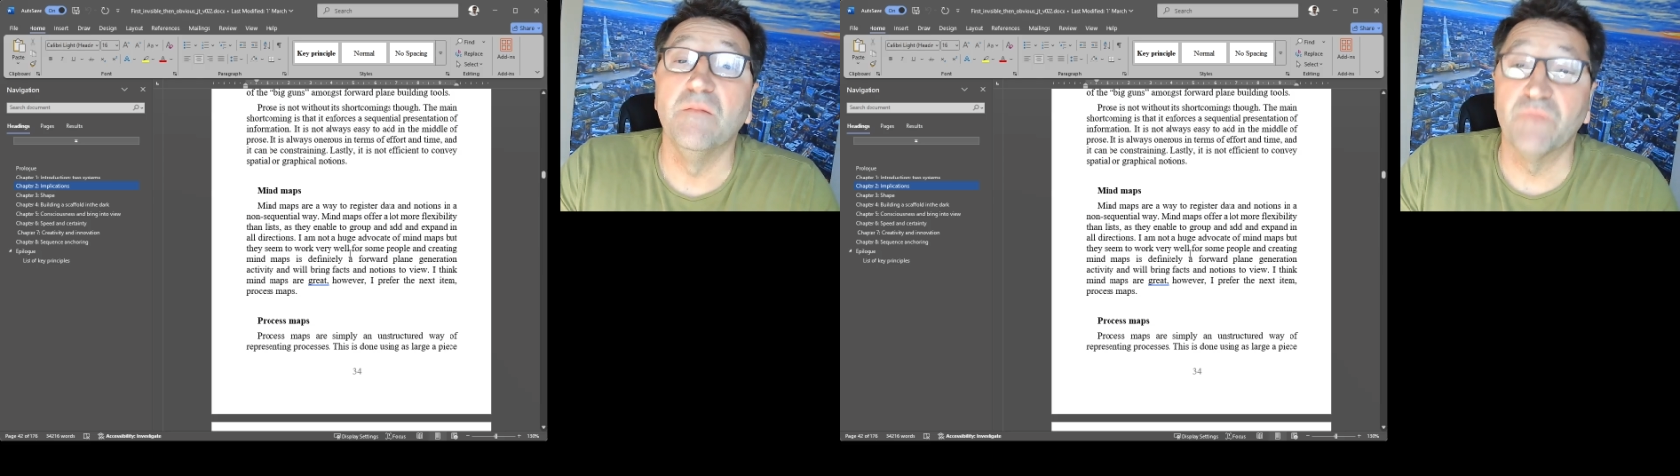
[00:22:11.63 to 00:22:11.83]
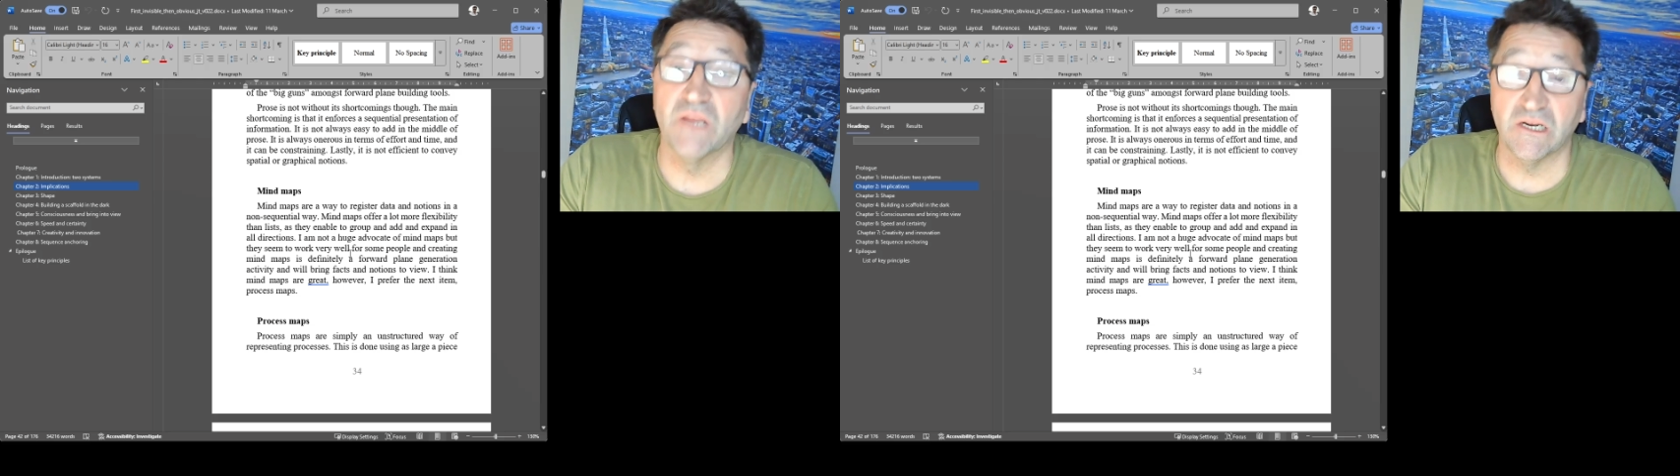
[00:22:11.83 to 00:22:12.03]

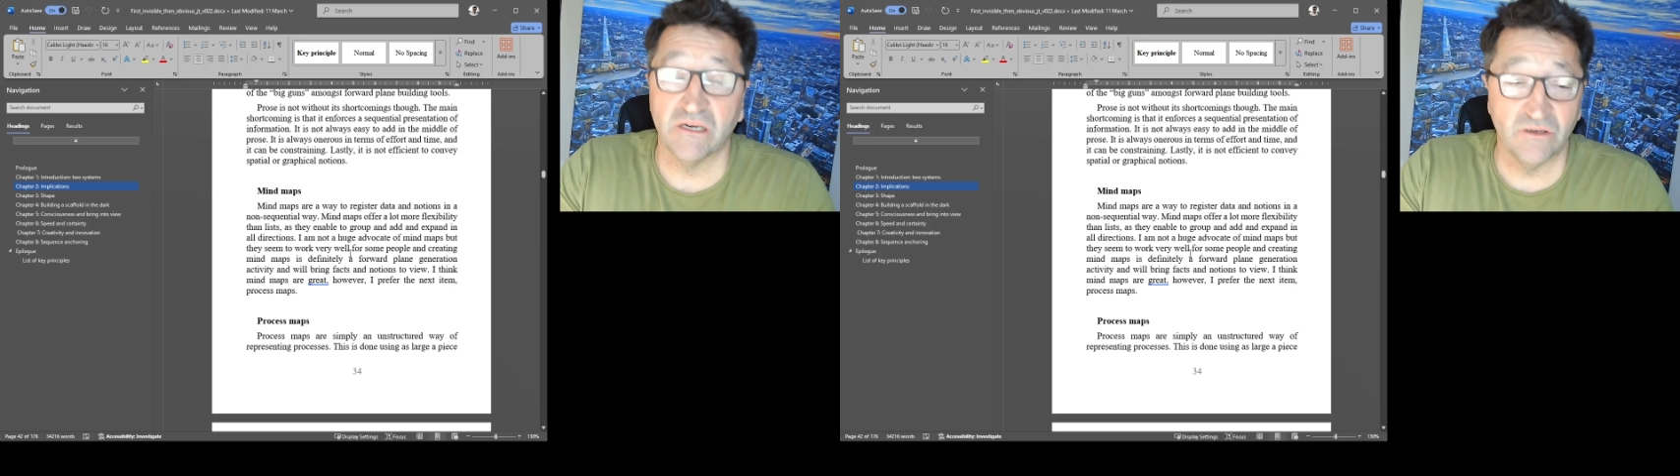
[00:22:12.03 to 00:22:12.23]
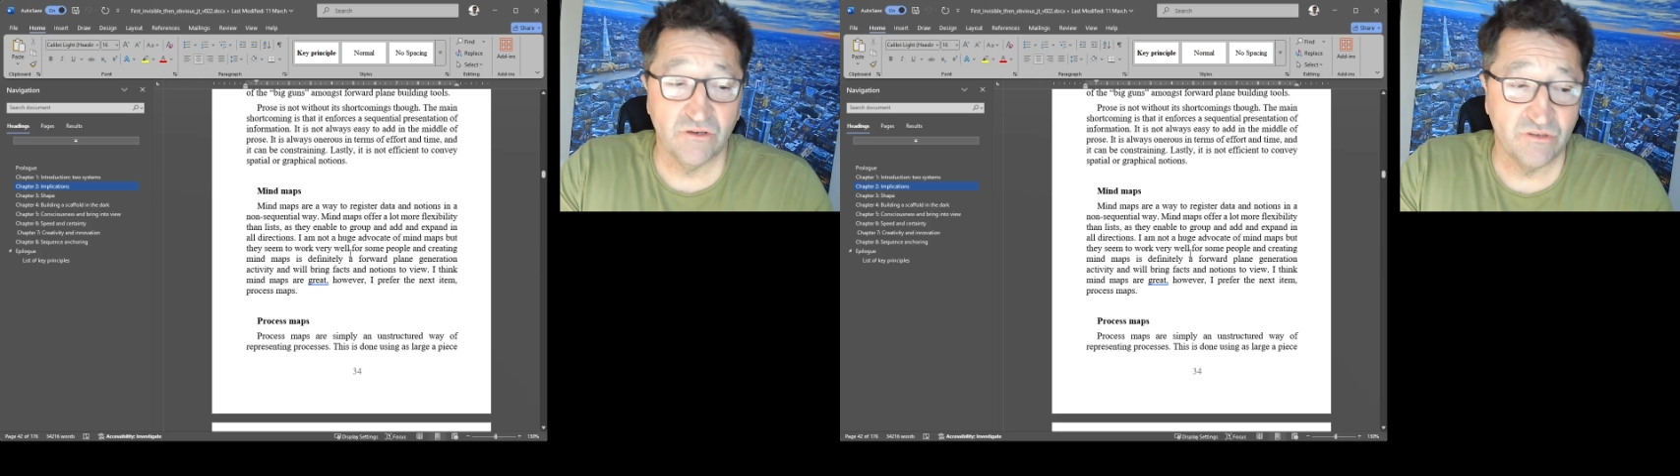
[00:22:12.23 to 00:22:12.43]
and
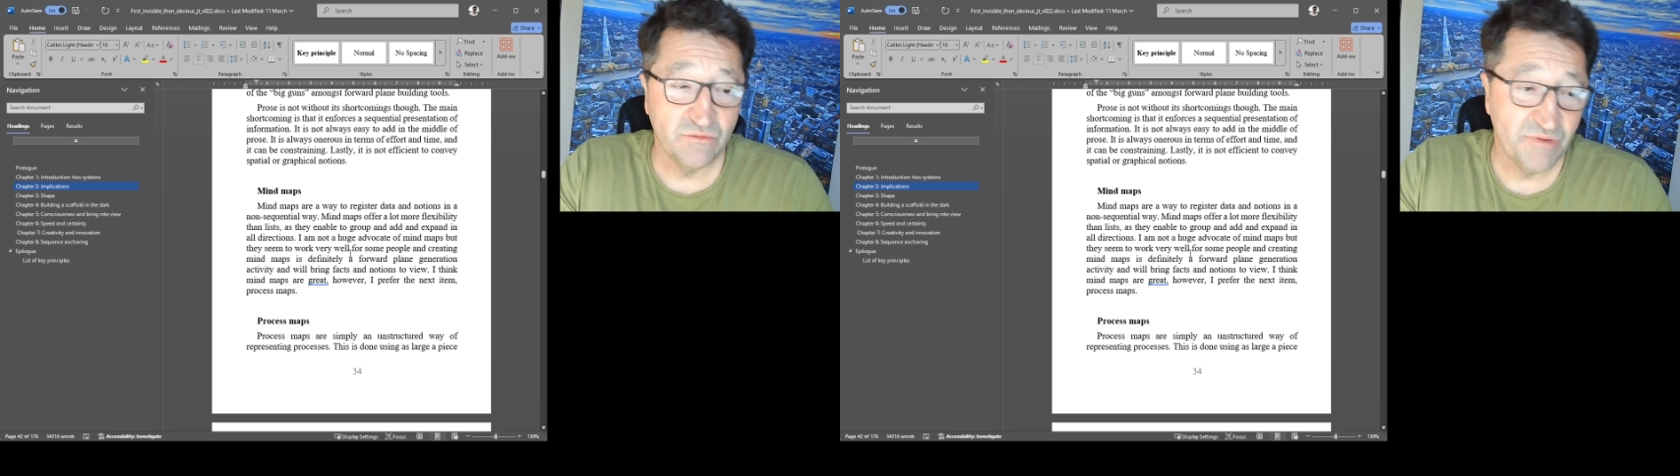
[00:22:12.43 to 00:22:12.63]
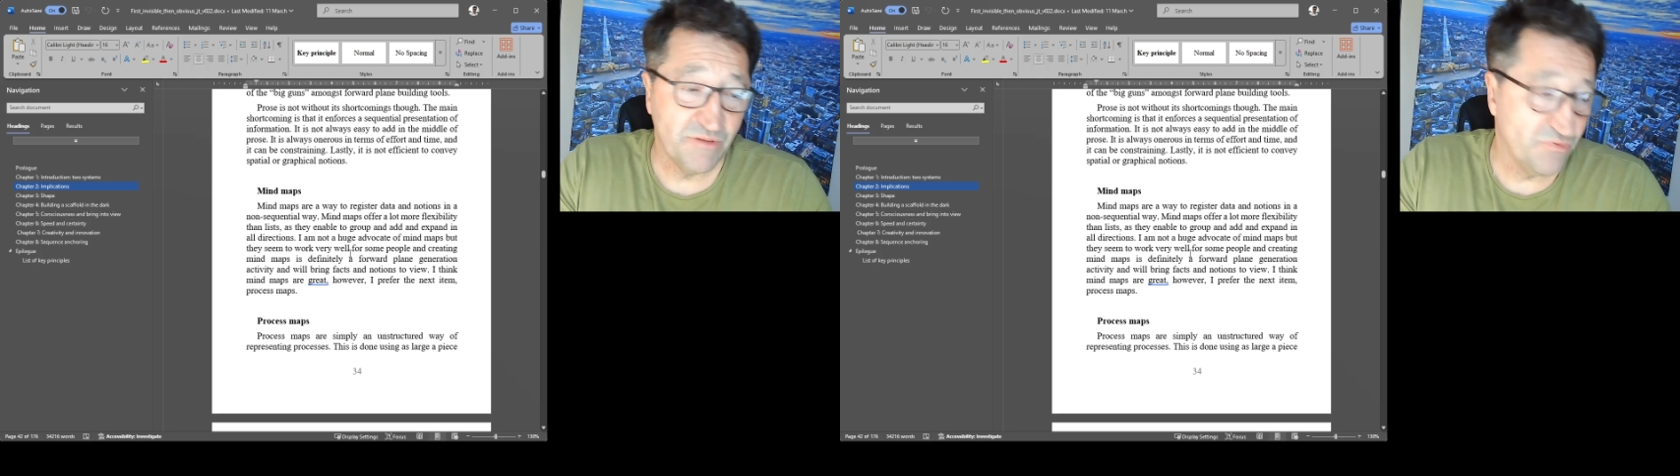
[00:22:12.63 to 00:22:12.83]
I know
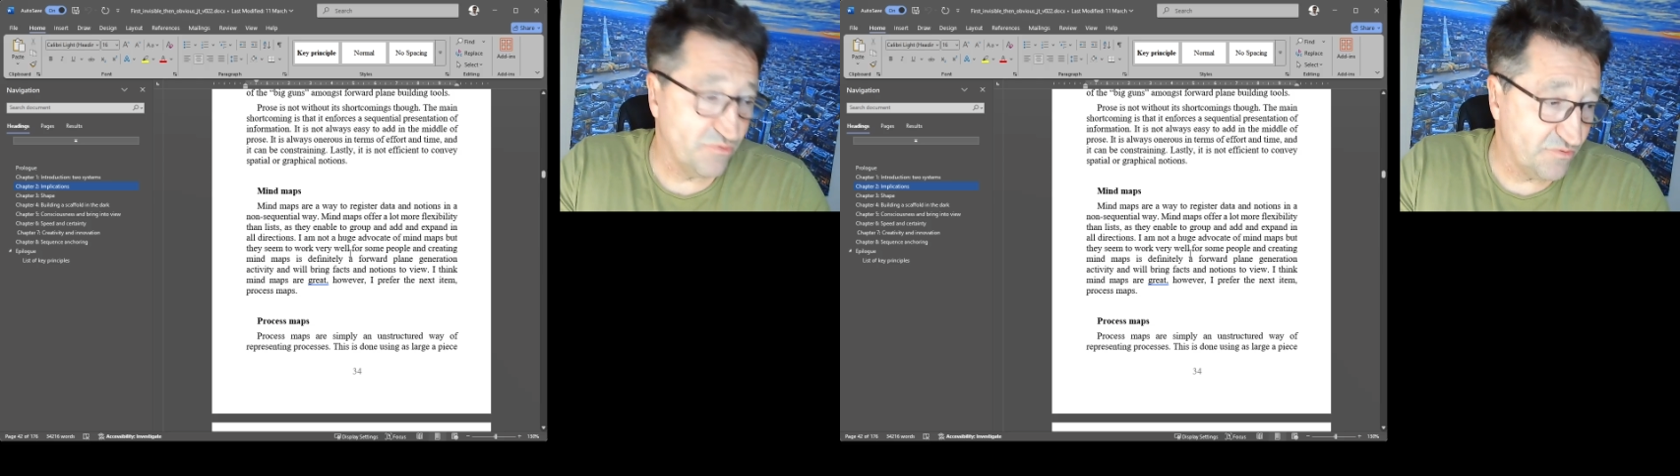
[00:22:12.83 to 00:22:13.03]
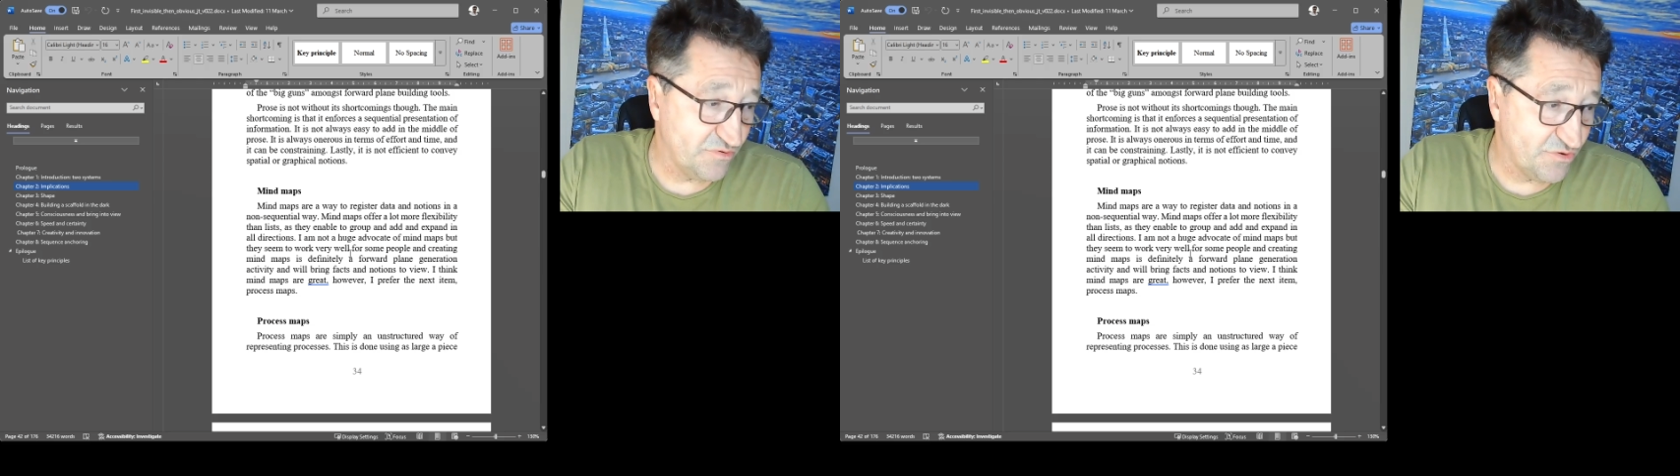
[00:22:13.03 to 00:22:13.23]
some
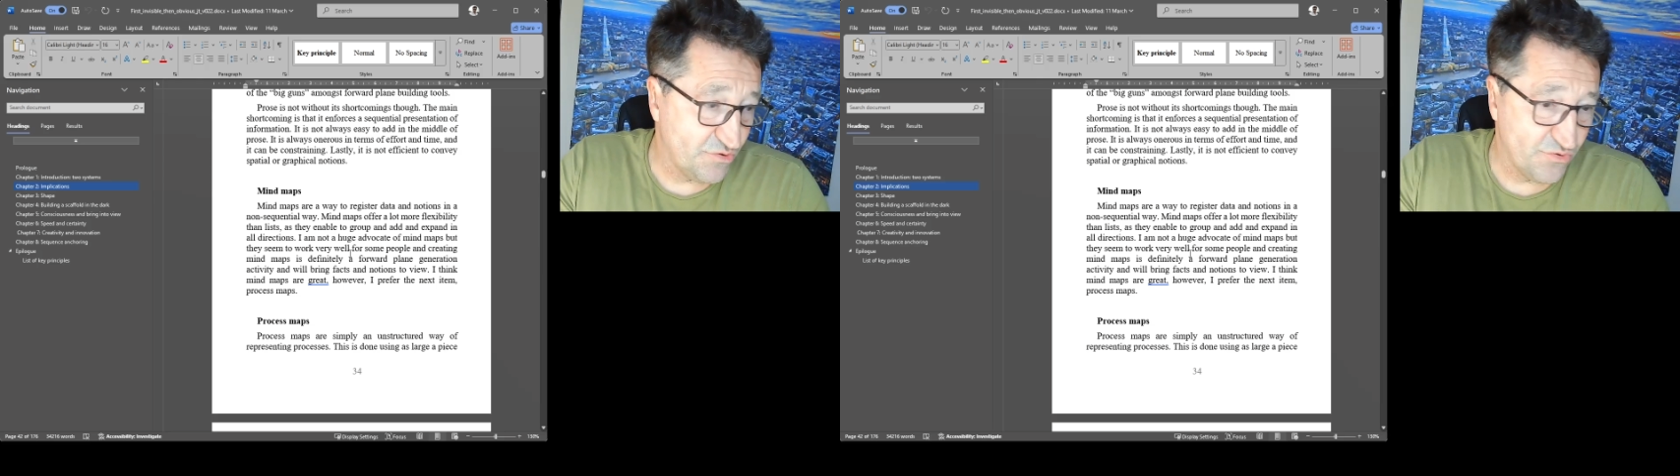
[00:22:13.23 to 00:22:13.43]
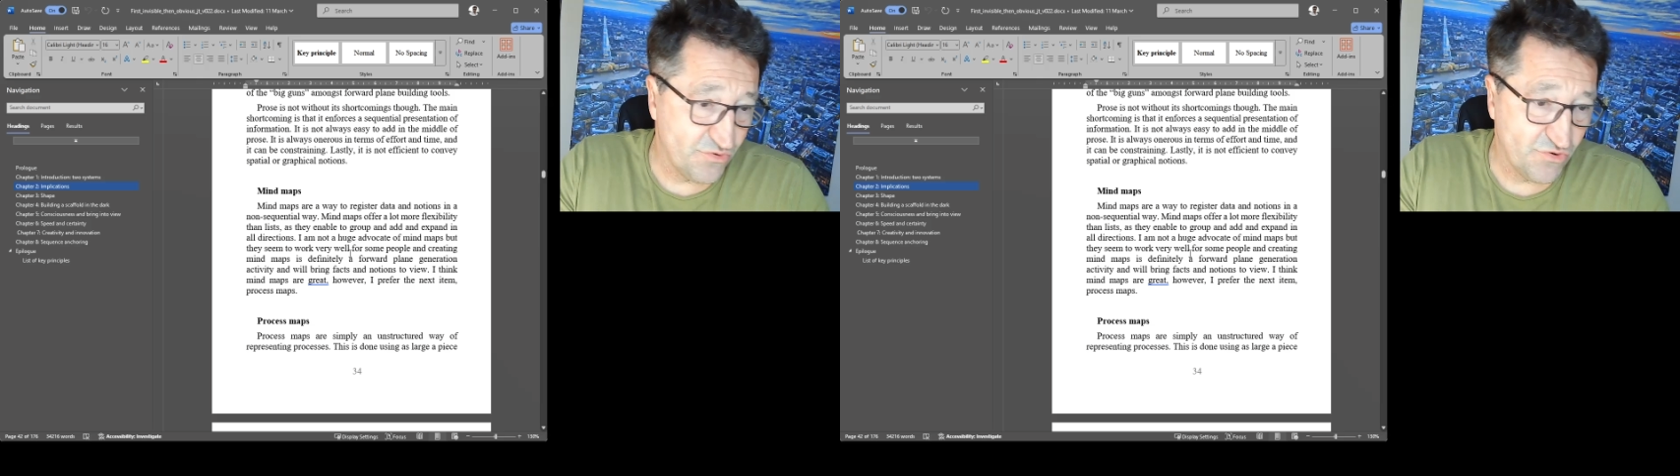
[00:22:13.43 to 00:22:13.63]
people
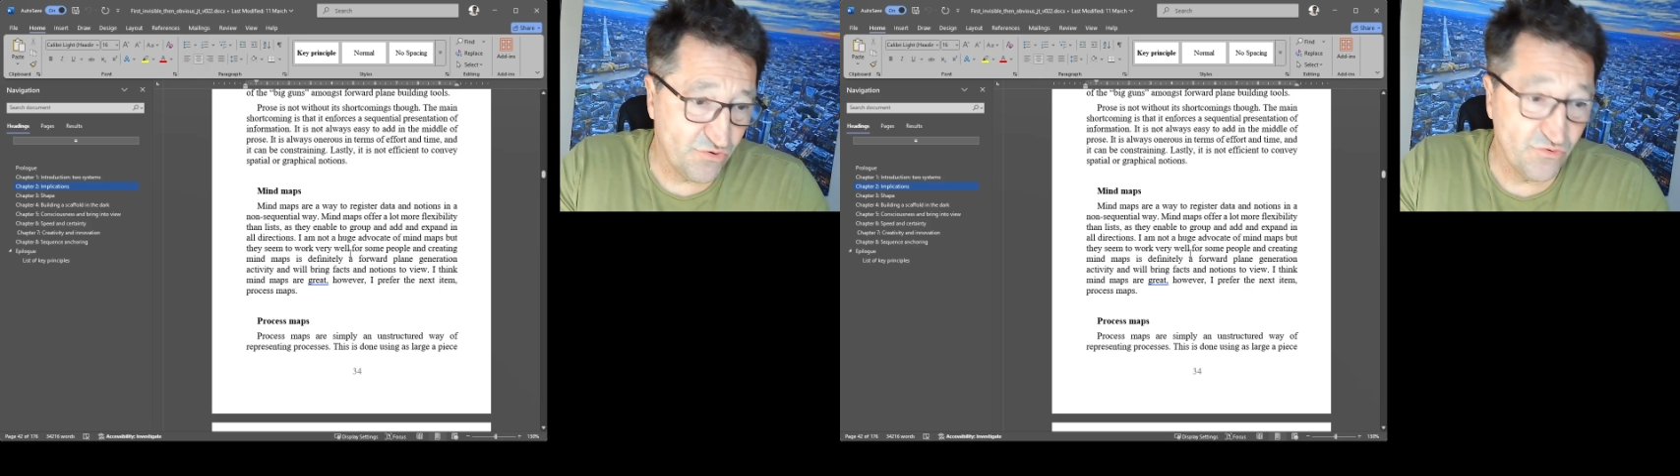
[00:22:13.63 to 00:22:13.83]
who